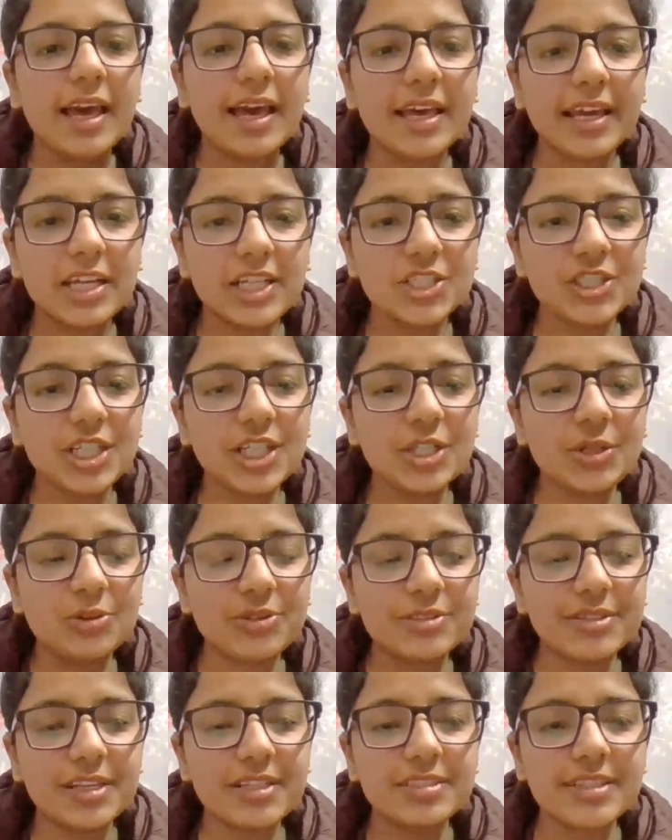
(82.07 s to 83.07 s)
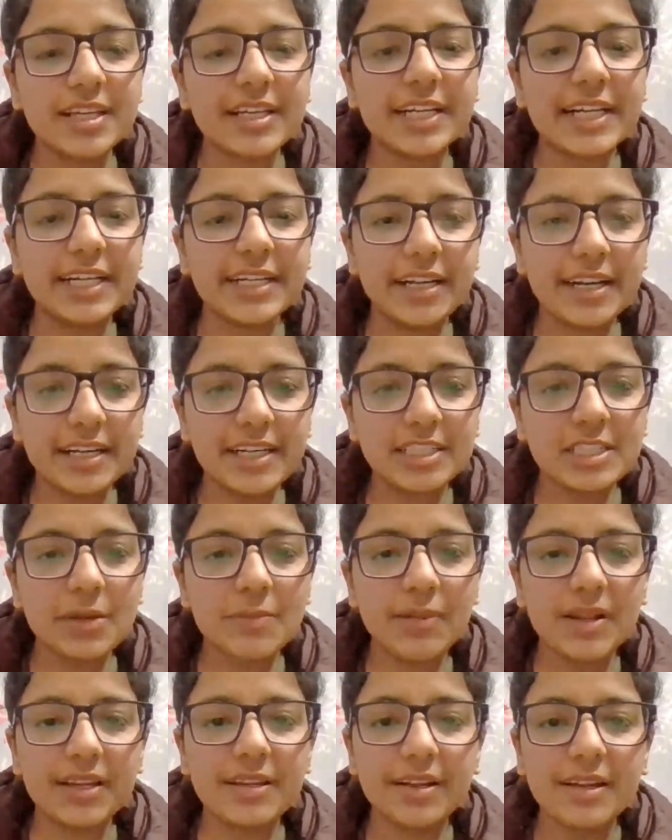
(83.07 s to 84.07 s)
Here she uses her
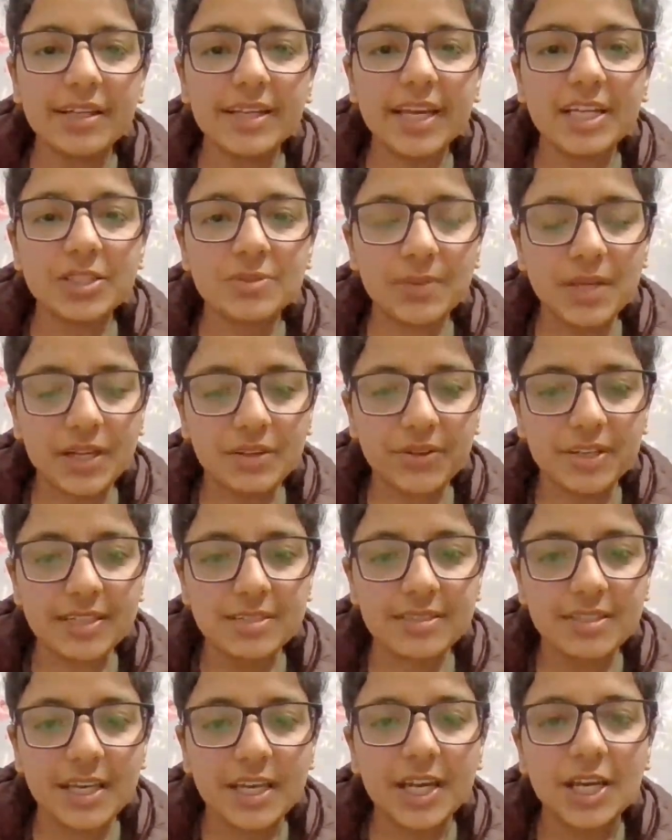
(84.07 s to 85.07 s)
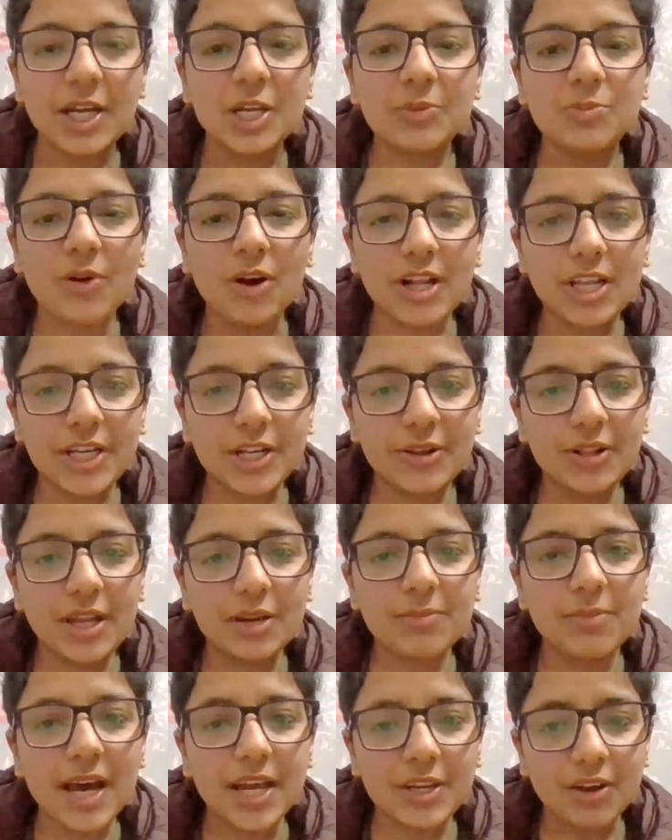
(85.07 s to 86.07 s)
interdisciplinary experience in
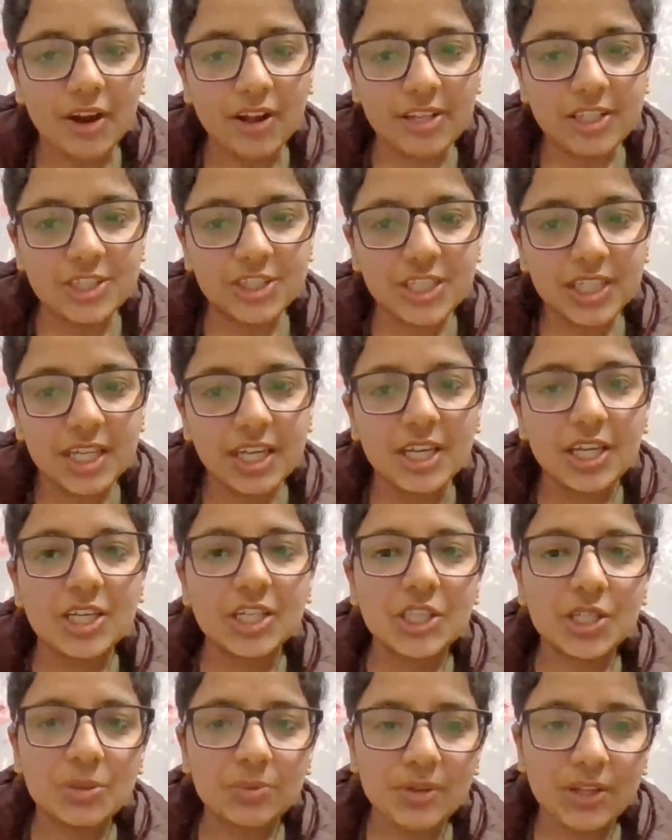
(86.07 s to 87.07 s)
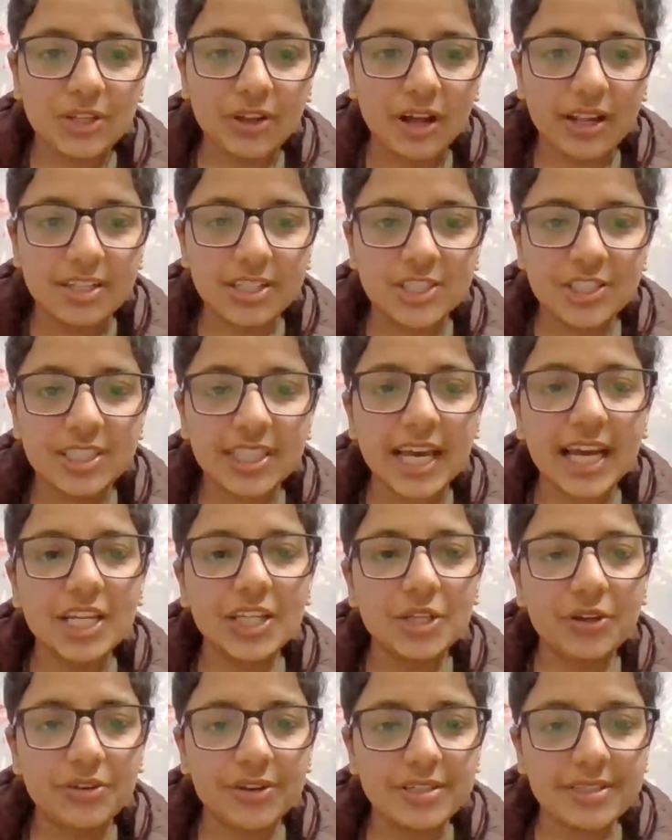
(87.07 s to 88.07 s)
molecular biology immunology,
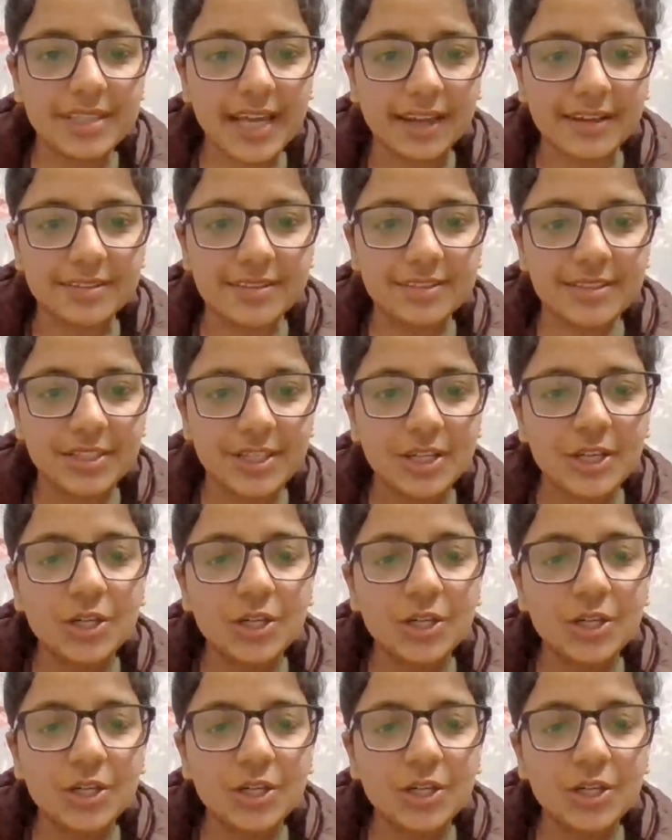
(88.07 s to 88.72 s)
and neuroscience